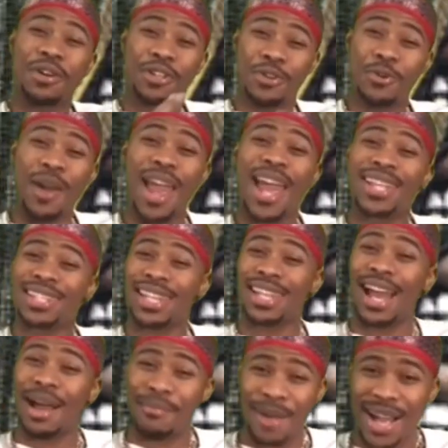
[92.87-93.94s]
You asking how
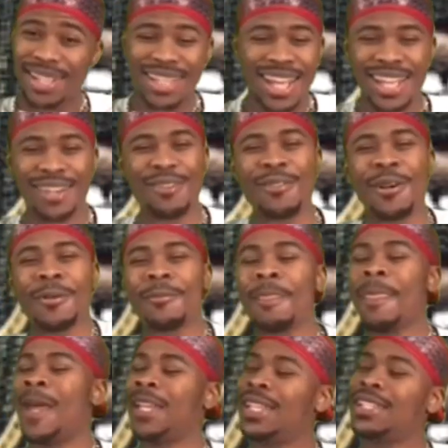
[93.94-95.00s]
my day going?
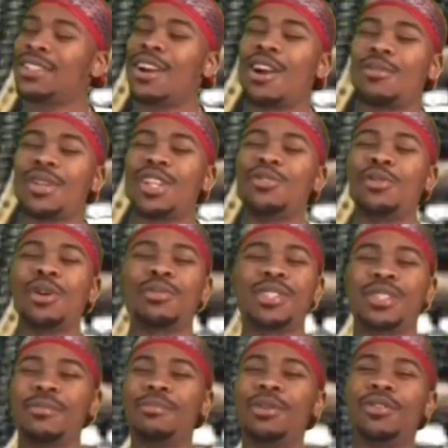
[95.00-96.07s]
This I already knew it was
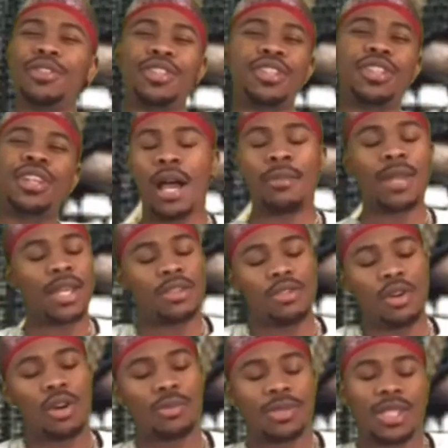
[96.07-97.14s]
some bullshit. I'm like, you know what
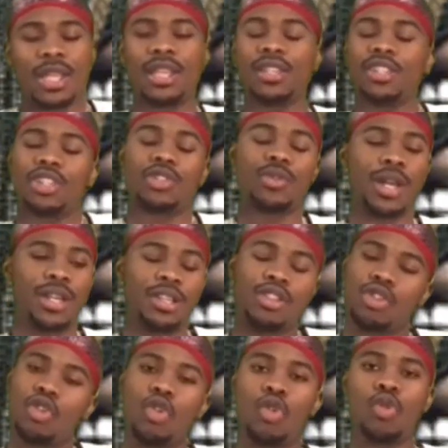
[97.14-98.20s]
I'm saying? It's straight, it's
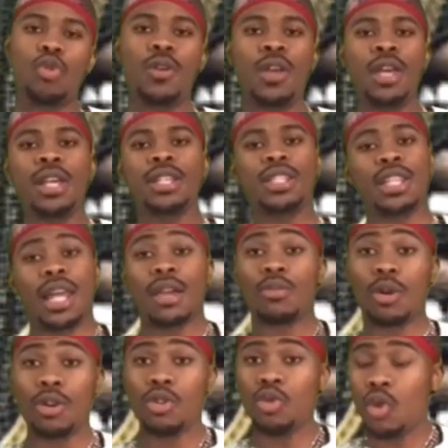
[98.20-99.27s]
cool. She like, well,
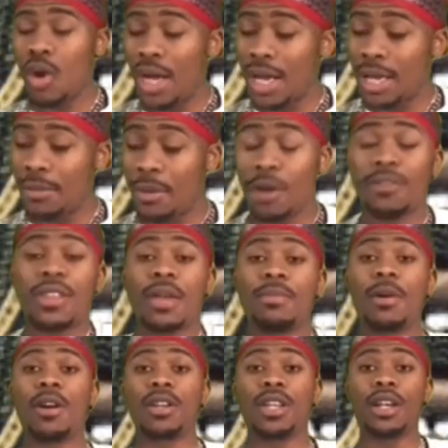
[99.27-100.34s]
you know I got a birthday
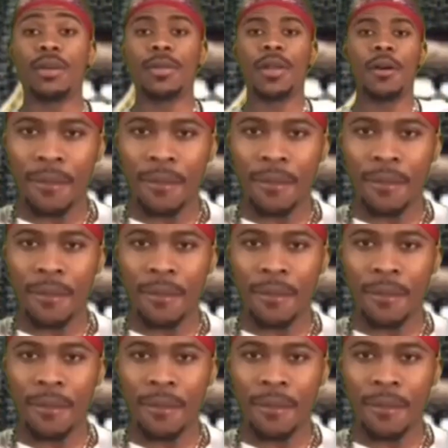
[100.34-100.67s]
party coming up.